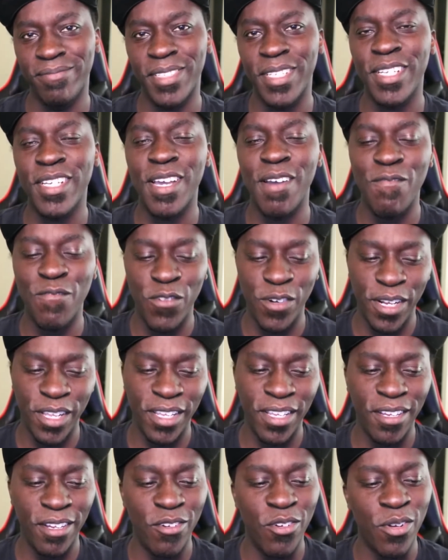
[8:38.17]
comforting
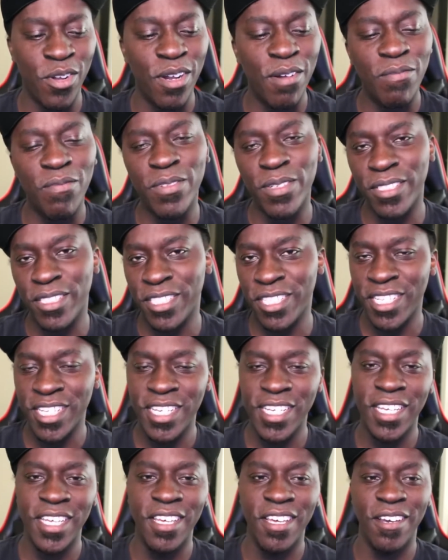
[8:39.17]
or comfort
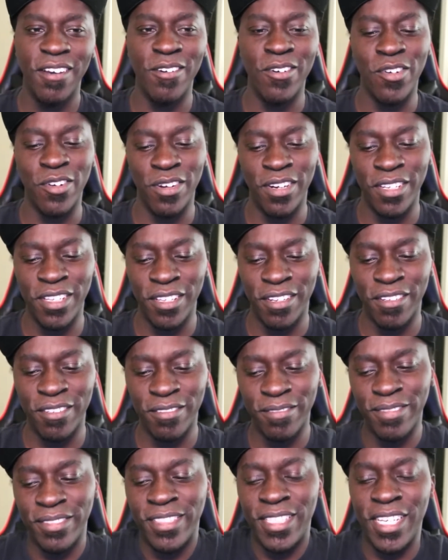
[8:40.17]
or,
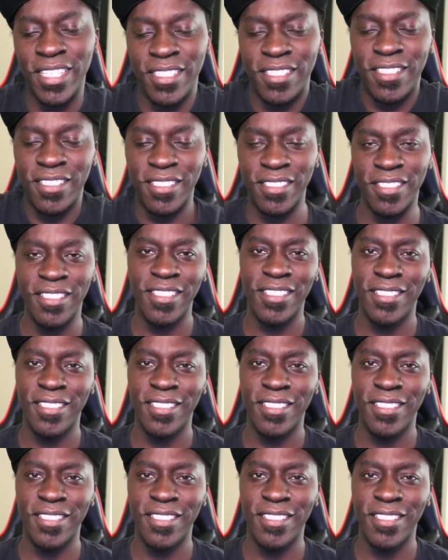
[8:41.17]
nice and,